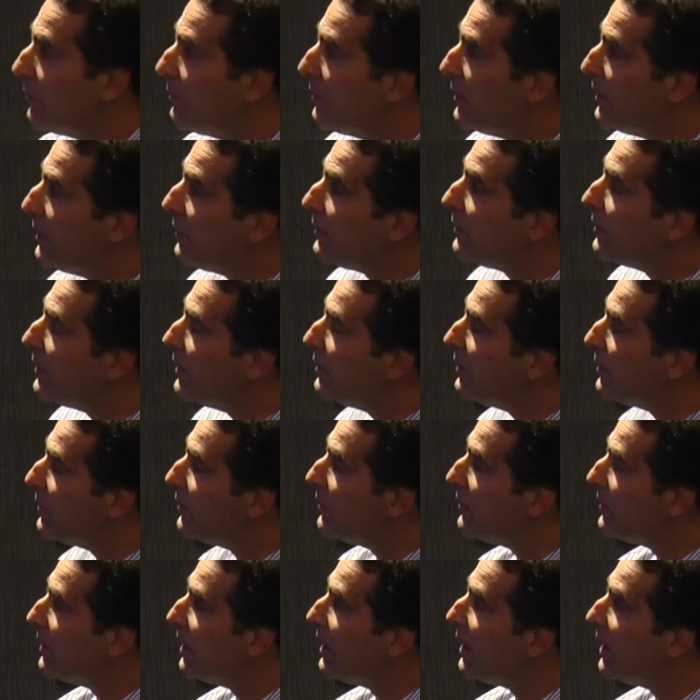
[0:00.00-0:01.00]
of this at
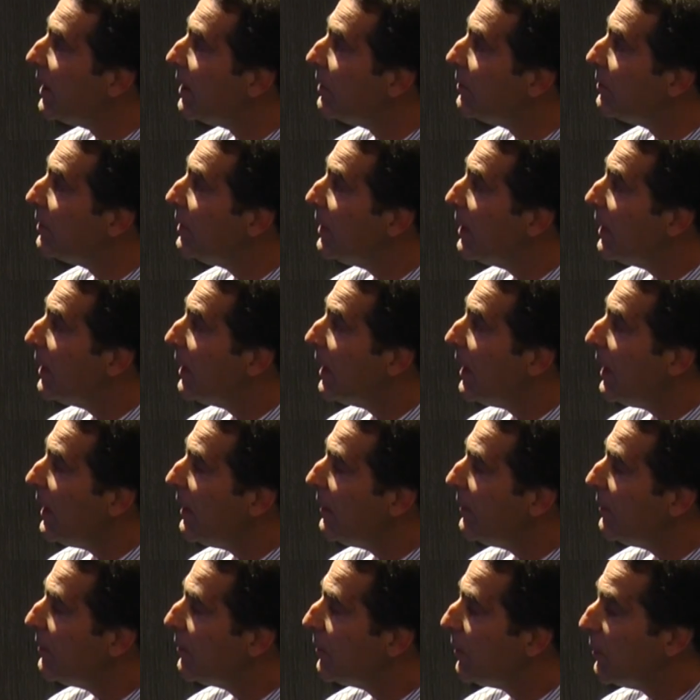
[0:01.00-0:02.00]
this stage.
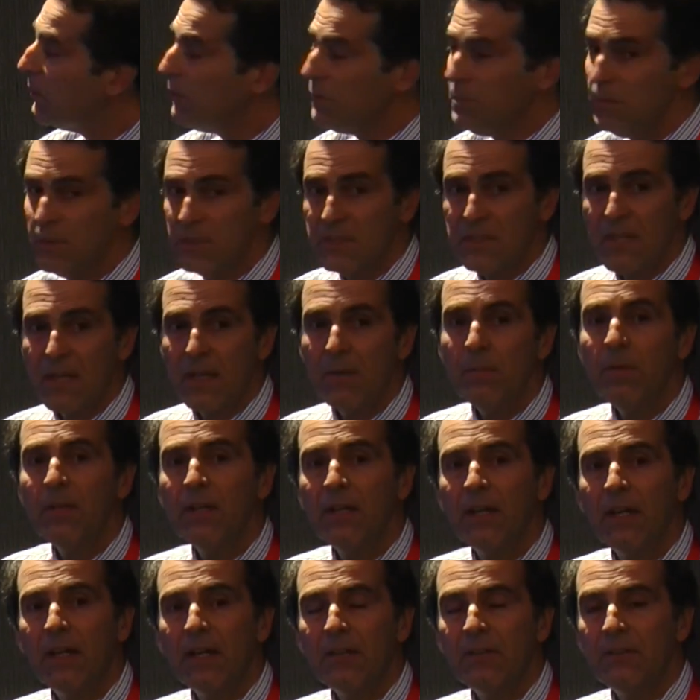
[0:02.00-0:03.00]
And those
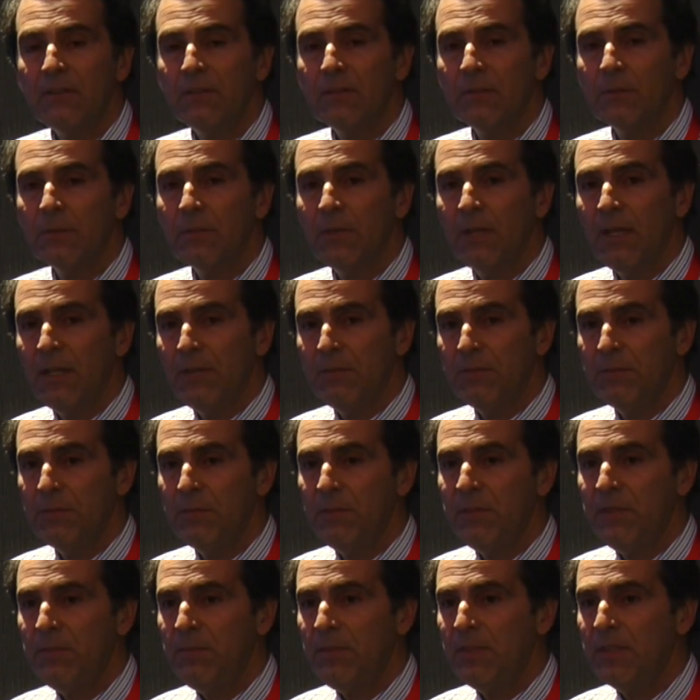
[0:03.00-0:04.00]
metabolites derived
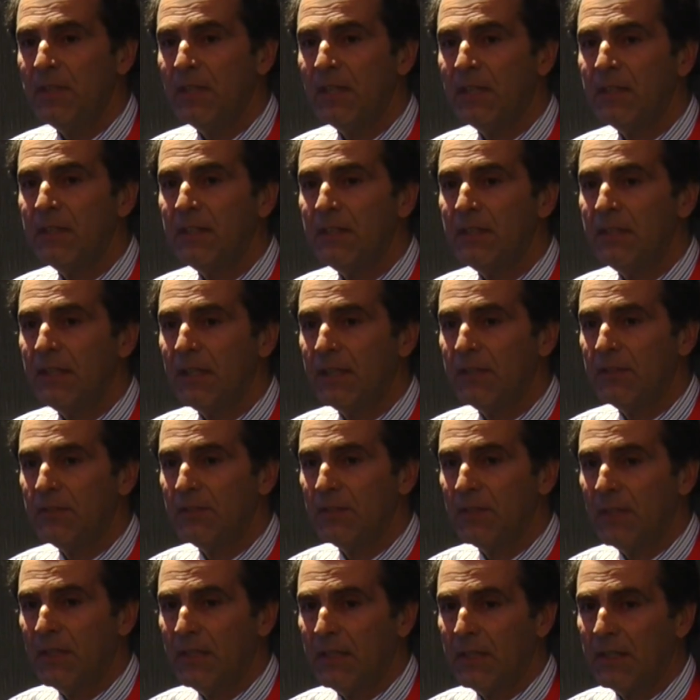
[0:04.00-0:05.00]
from EPA and
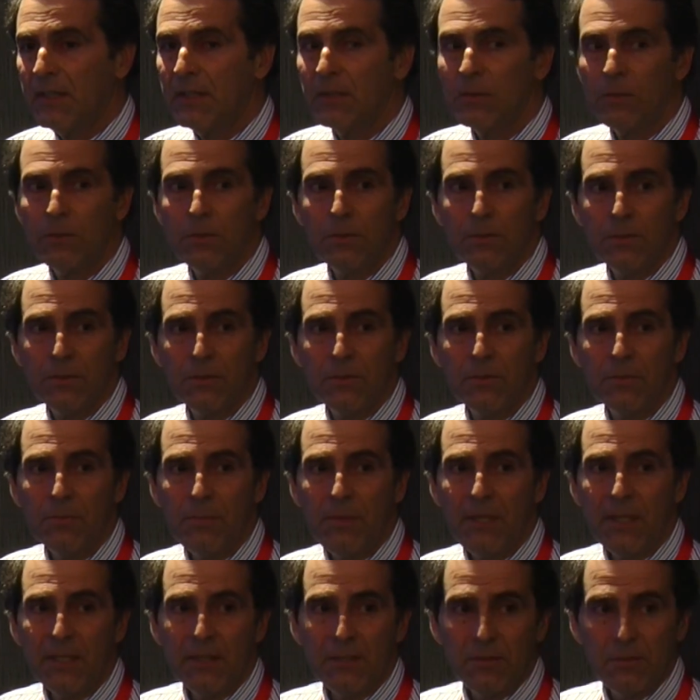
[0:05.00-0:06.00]
DHA are orders of
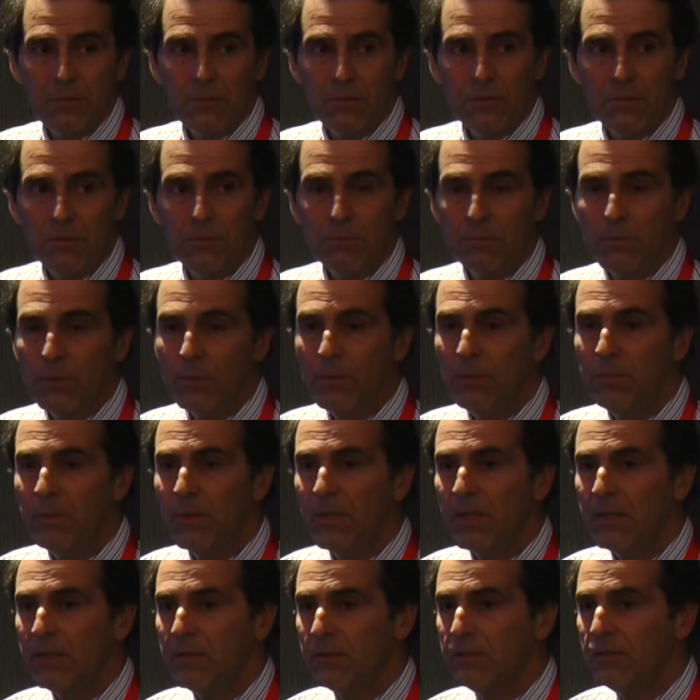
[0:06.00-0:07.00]
magnitude more
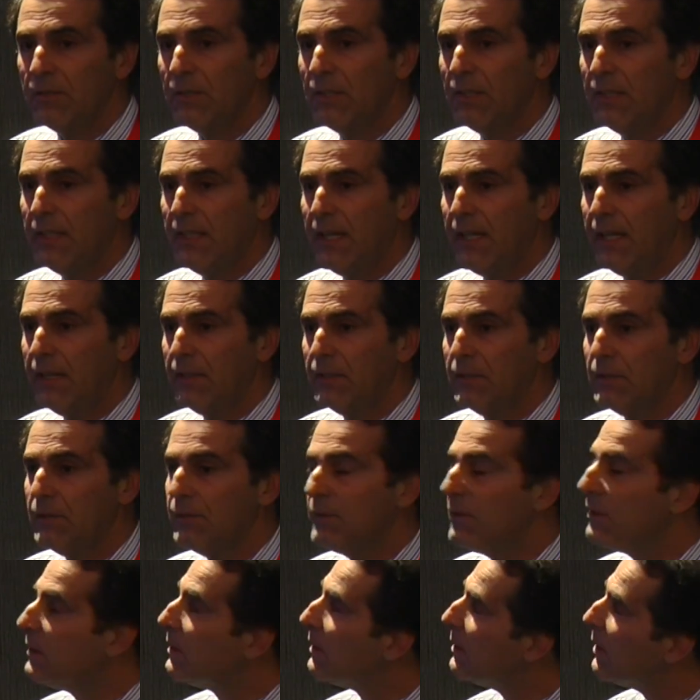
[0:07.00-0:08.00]
biologically
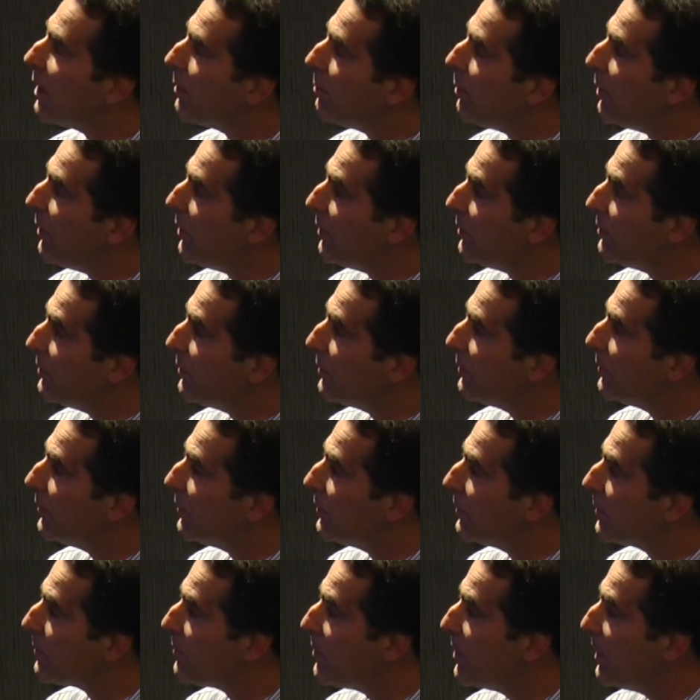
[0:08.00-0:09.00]
active than the
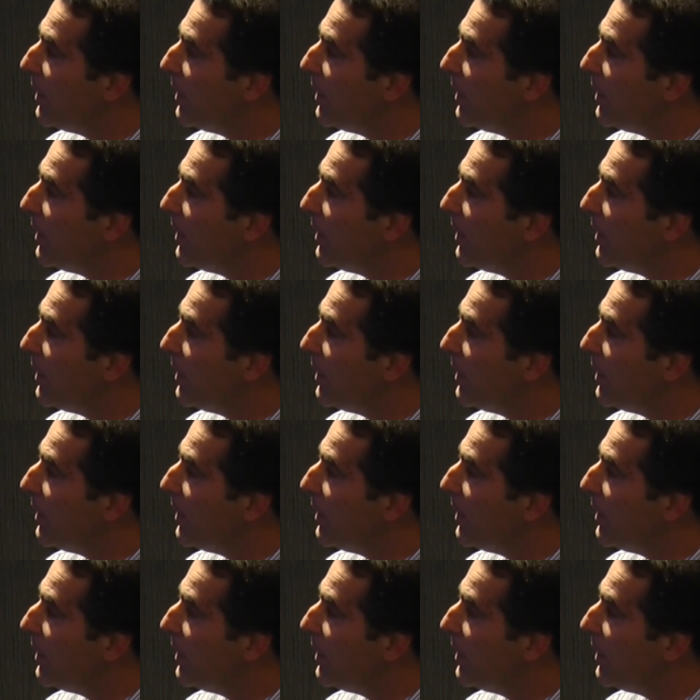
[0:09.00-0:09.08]
lipoxins.